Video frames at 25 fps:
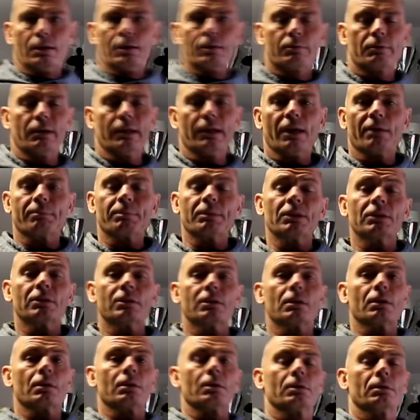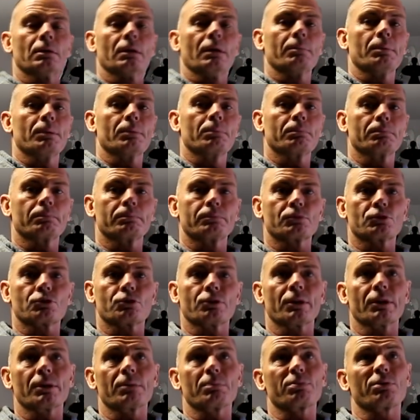Right, I've been
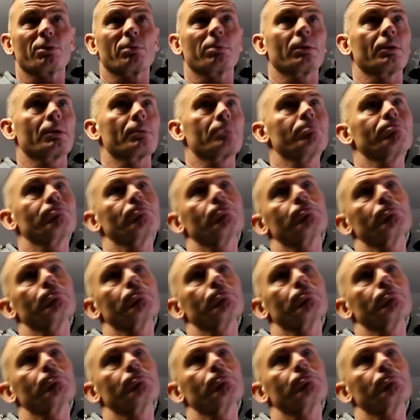training probably